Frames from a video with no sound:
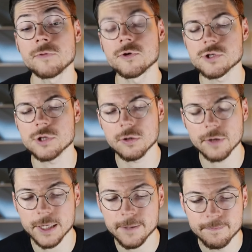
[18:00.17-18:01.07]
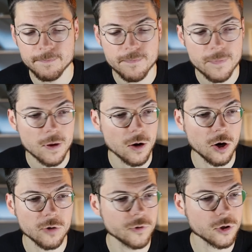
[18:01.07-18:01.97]
of your story,
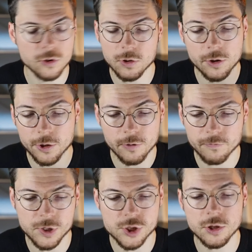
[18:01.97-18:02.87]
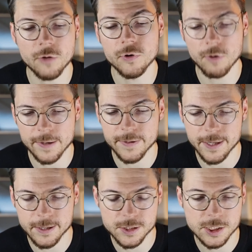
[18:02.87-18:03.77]
of your vision of your
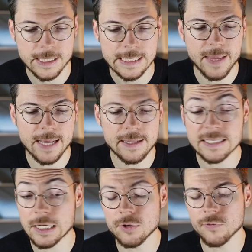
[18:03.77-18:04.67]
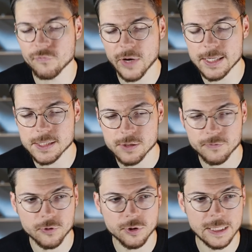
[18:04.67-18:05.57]
ideas. And that's a lot of things
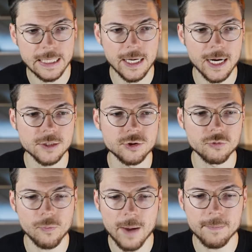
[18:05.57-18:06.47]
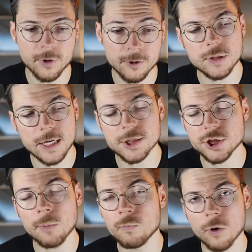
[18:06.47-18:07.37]
for the AI to remember. There's
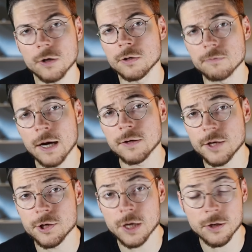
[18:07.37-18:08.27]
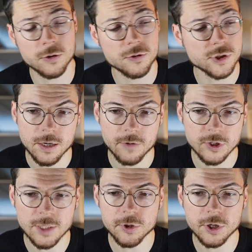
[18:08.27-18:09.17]
some workaround that you can use. For
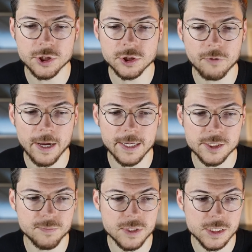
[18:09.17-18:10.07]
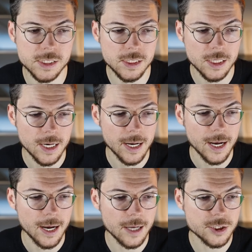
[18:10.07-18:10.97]
example, you could just create a GPT
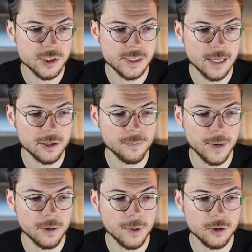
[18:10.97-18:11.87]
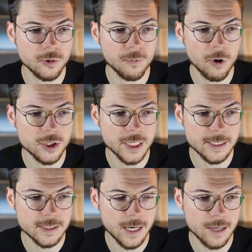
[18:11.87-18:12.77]
and just tell it about your
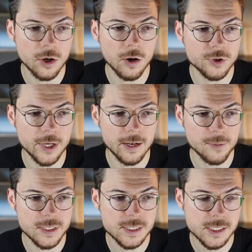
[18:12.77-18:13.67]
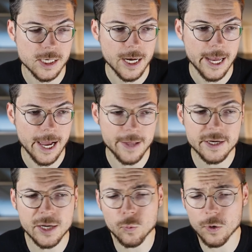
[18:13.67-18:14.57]
project and all the elements, and it
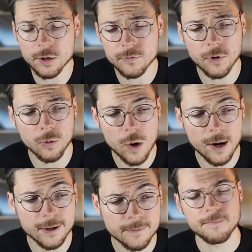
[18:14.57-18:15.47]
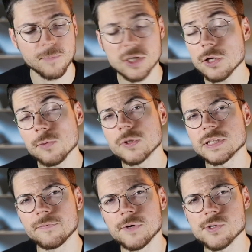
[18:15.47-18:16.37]
can work for a while. But it's not the
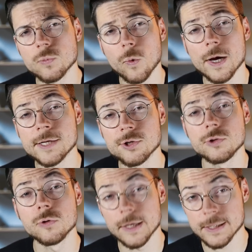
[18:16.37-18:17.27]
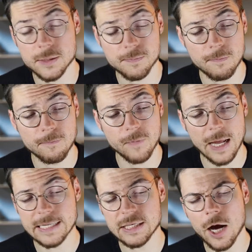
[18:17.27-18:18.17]
most efficient way to do this.
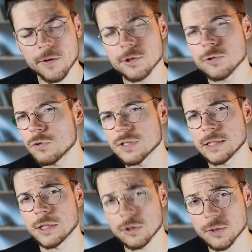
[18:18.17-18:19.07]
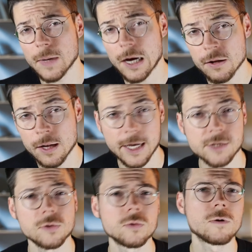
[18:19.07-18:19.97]
Like the other tools I talked about, like
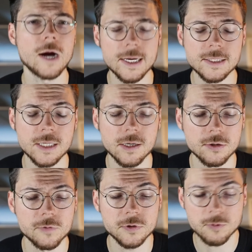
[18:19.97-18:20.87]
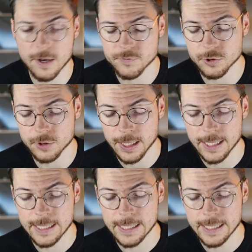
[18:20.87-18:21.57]
to the right, Novel Crafter,